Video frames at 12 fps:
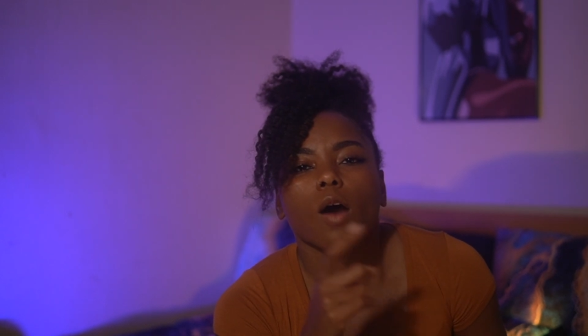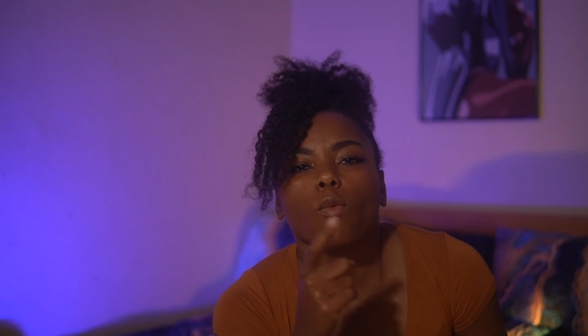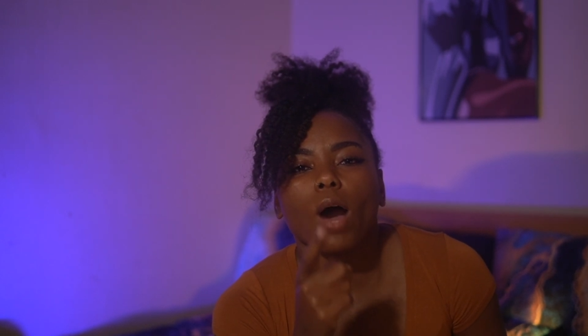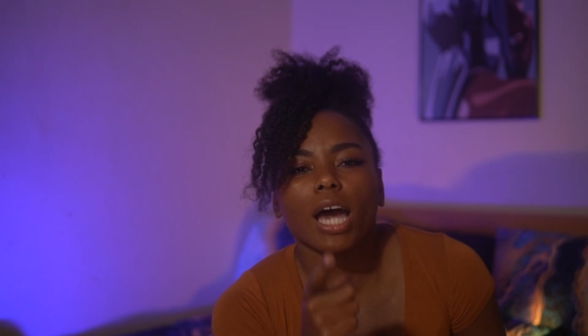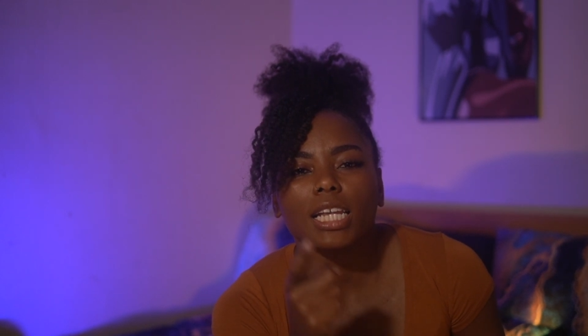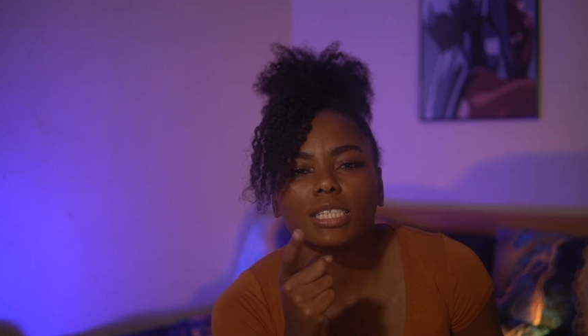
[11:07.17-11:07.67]

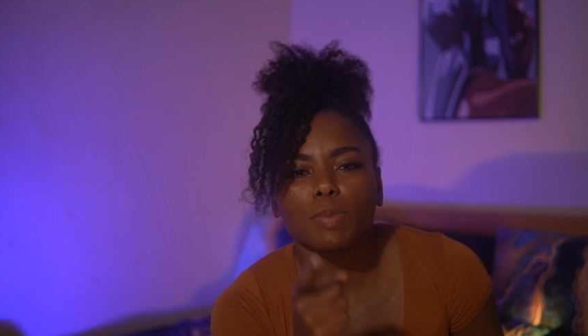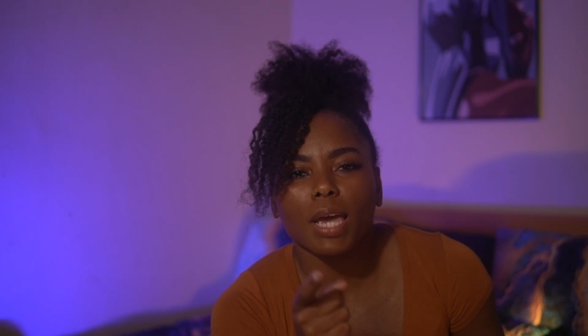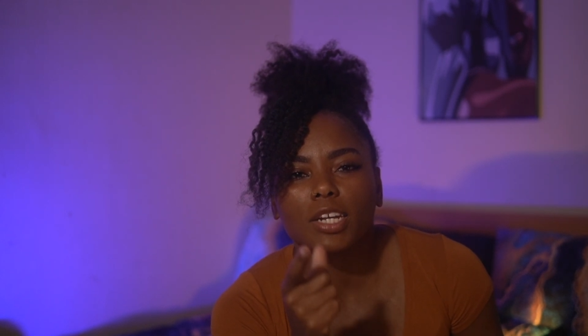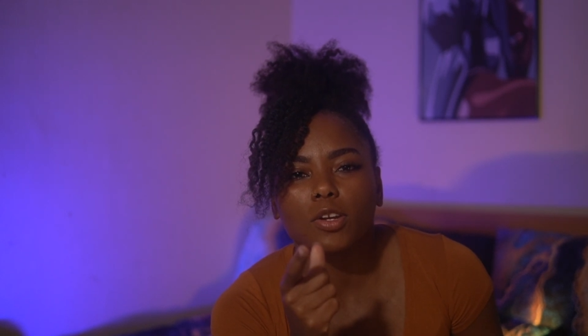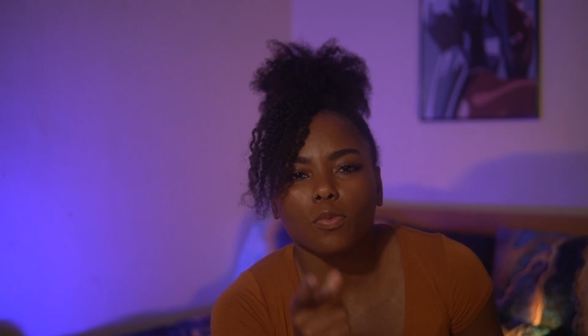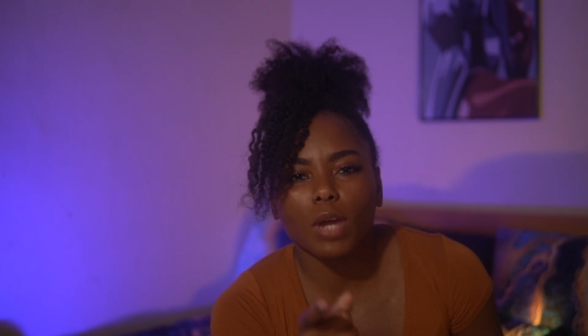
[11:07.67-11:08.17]
Why this
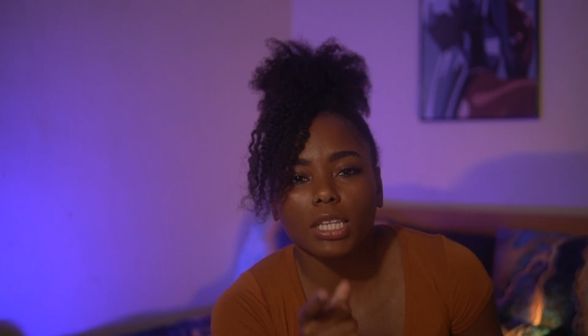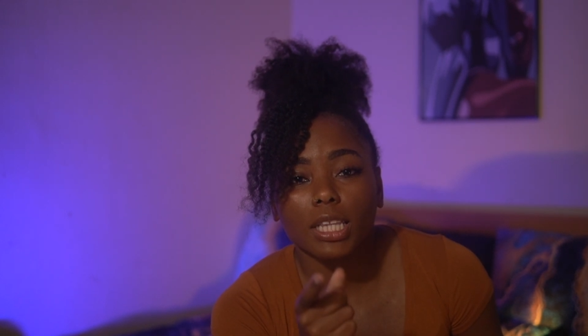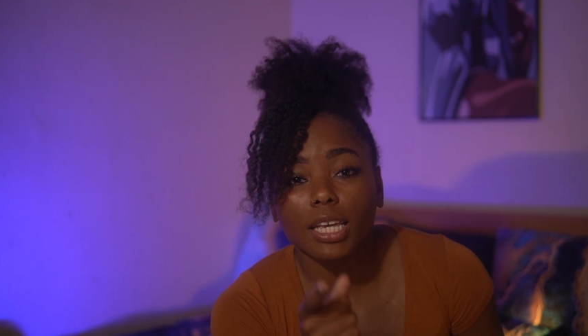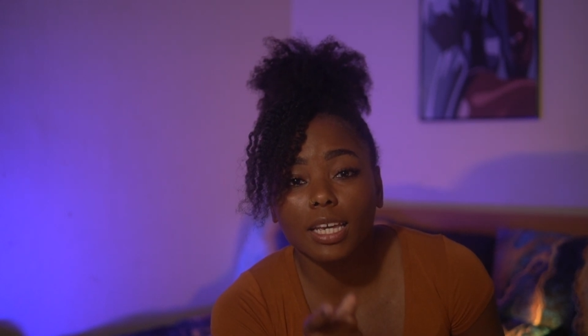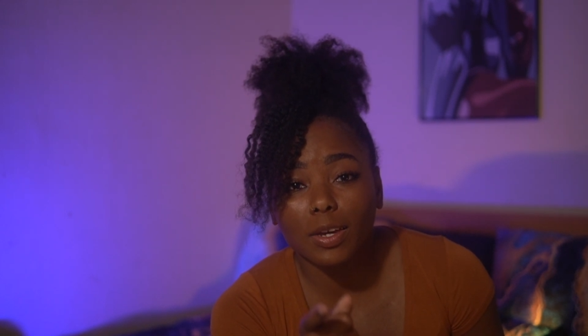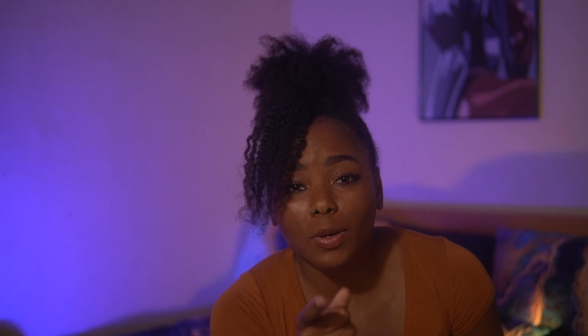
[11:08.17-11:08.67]
man
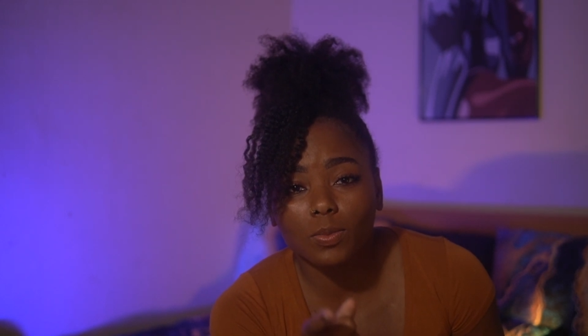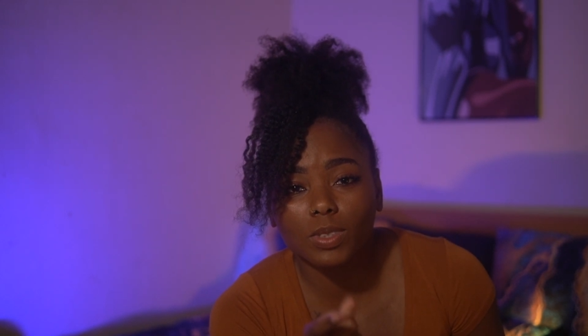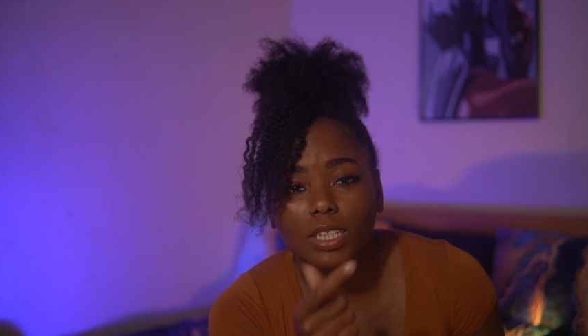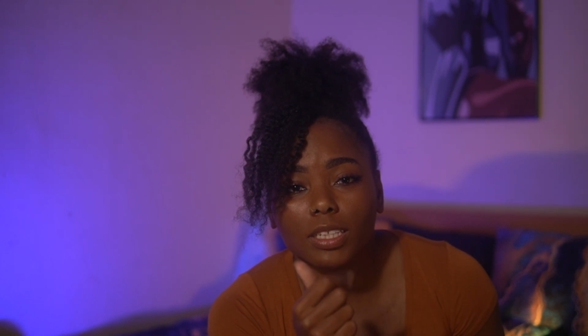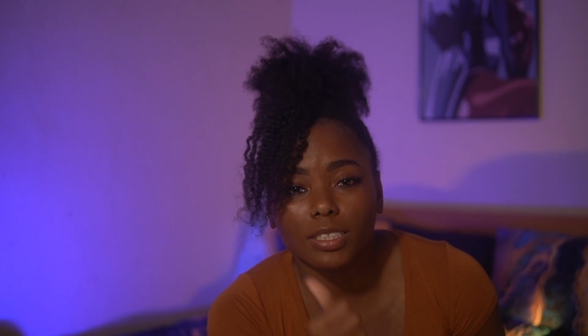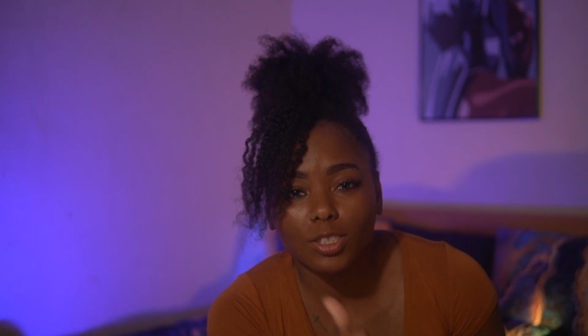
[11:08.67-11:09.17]
directed him
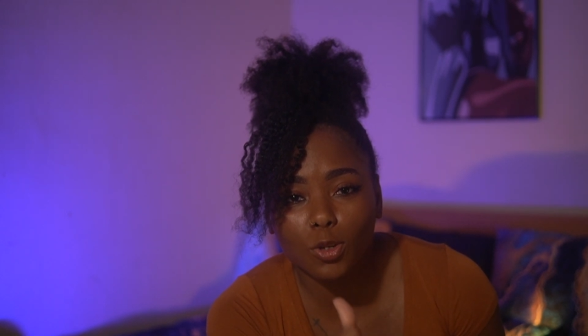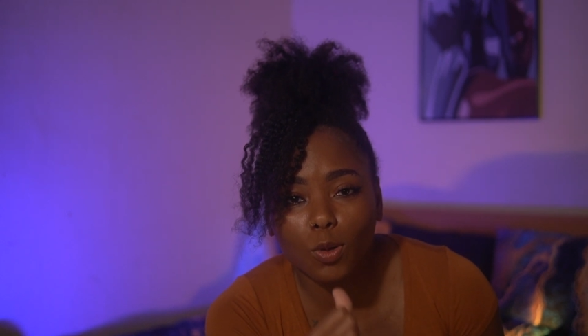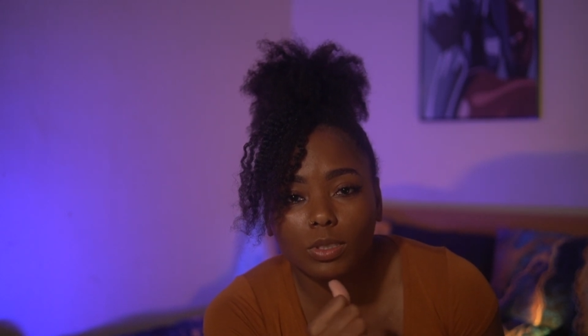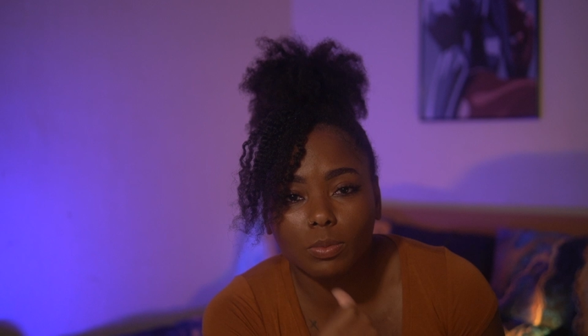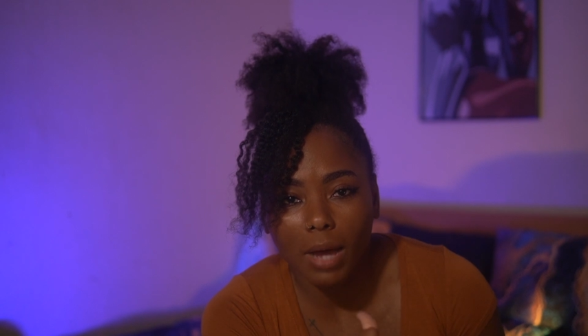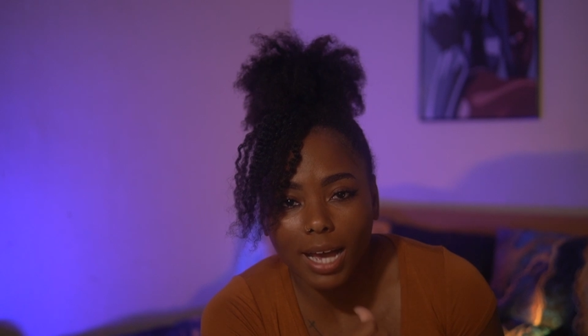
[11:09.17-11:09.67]
to
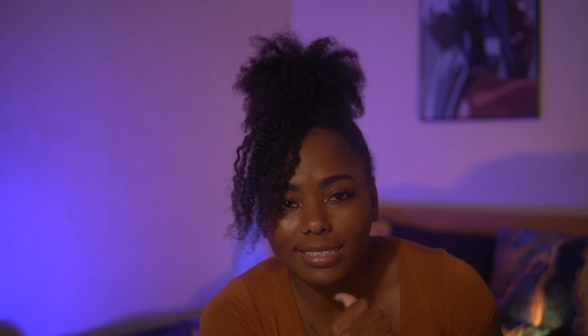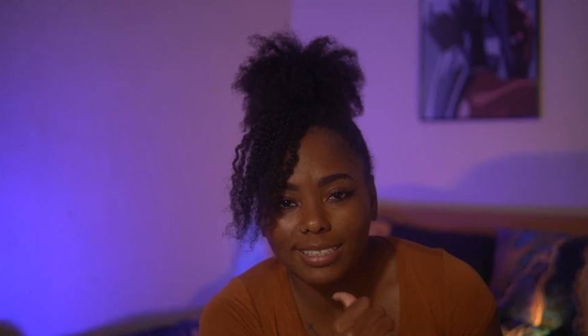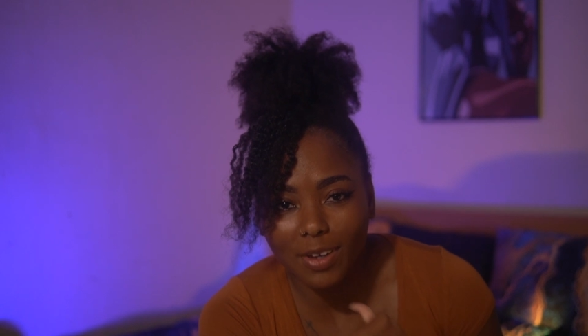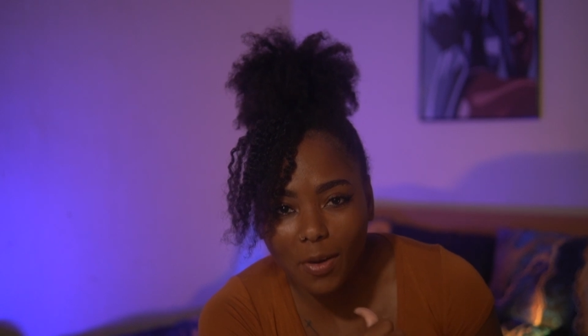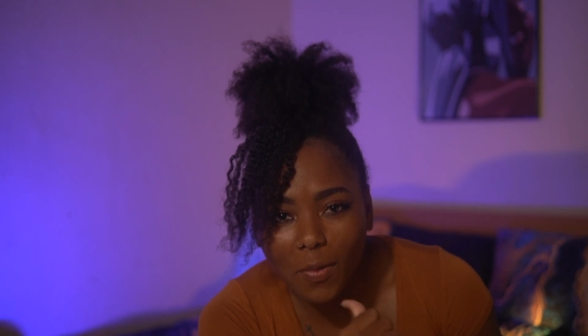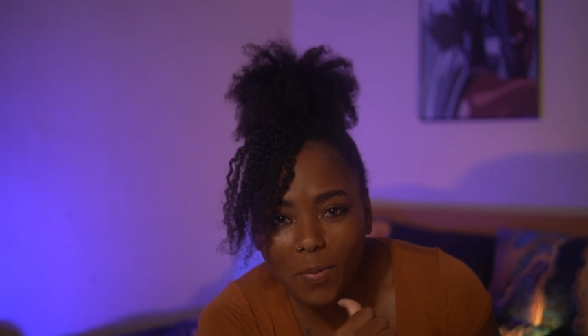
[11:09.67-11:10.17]
use my
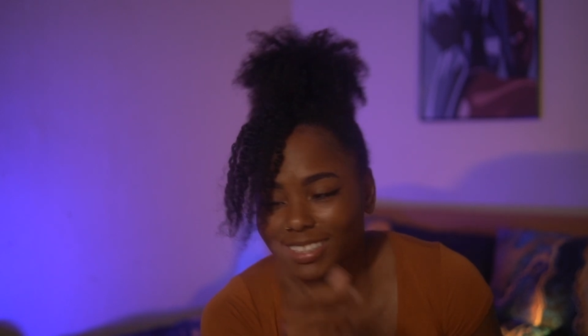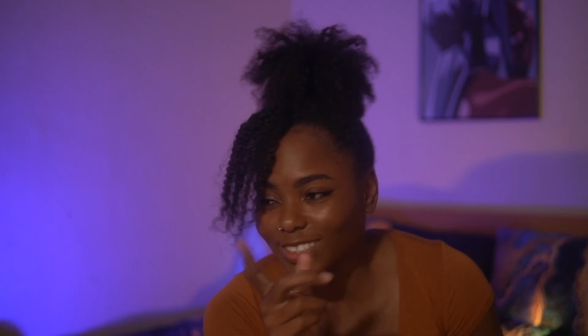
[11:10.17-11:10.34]
soap,